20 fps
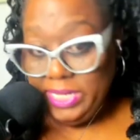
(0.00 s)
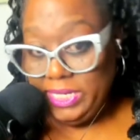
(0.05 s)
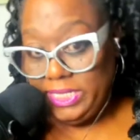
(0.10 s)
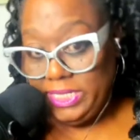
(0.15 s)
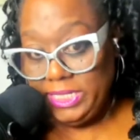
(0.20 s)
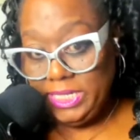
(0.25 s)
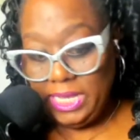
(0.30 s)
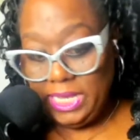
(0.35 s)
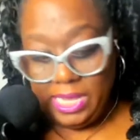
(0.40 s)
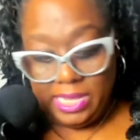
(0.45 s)

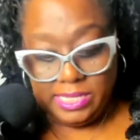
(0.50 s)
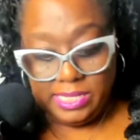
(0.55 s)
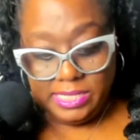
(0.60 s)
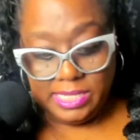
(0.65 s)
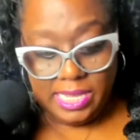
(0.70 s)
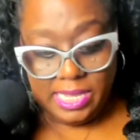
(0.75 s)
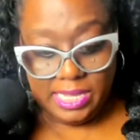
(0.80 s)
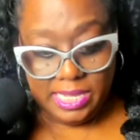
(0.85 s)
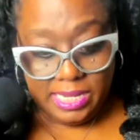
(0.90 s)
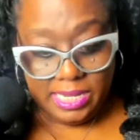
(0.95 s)
She
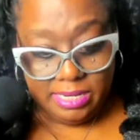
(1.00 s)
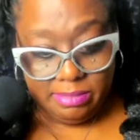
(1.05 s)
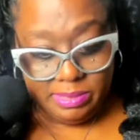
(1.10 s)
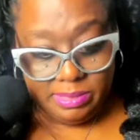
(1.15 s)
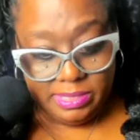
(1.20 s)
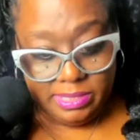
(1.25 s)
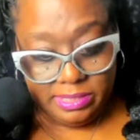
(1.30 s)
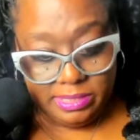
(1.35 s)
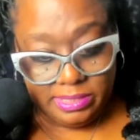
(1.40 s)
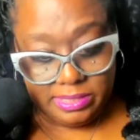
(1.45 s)
outside getting them
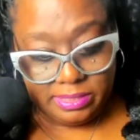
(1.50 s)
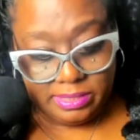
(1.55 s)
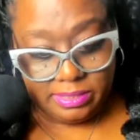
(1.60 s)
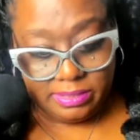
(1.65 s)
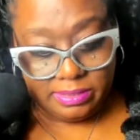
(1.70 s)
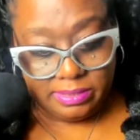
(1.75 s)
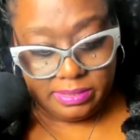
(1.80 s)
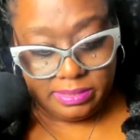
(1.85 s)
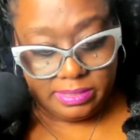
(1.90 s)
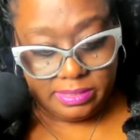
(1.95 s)

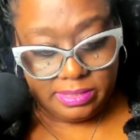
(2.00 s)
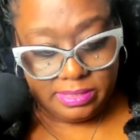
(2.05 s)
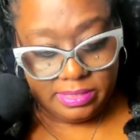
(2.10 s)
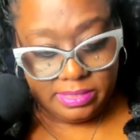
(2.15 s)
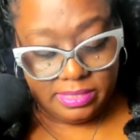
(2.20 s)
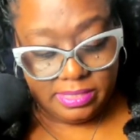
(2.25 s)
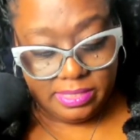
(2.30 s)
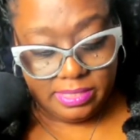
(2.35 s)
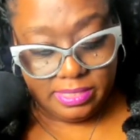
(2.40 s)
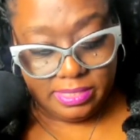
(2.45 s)
T-shirts.
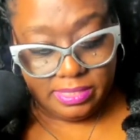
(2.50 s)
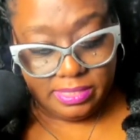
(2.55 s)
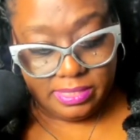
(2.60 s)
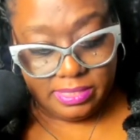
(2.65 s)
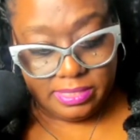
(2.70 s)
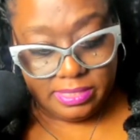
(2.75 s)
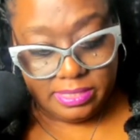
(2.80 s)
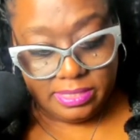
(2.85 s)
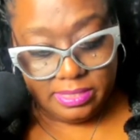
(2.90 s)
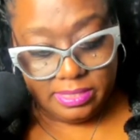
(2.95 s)

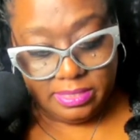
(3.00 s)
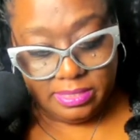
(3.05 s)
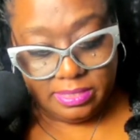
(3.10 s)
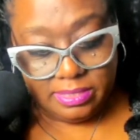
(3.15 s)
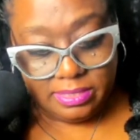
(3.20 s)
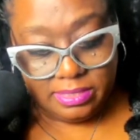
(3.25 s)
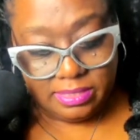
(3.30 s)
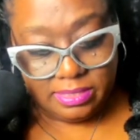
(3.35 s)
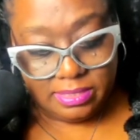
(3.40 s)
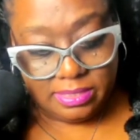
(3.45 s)
See,
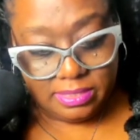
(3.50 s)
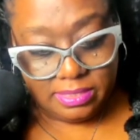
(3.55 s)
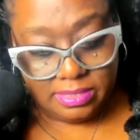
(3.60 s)
look.